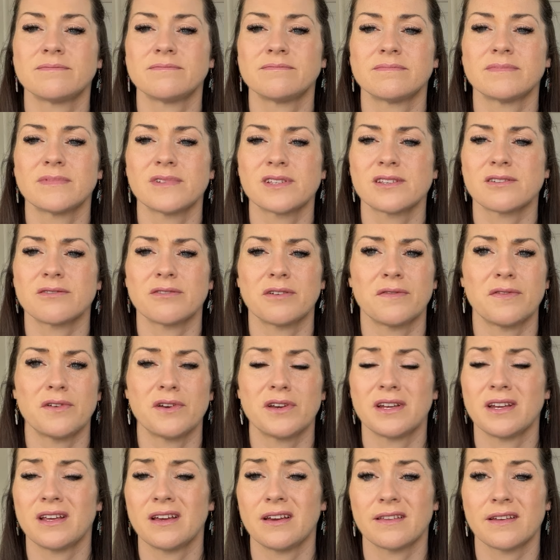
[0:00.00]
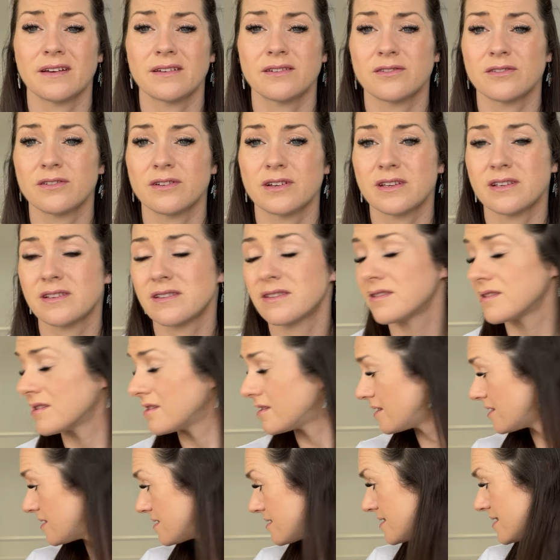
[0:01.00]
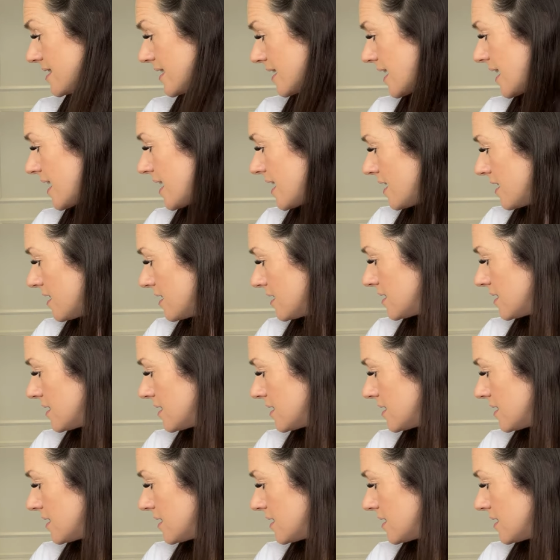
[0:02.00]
sorry if you can hear that noise, Ziggy.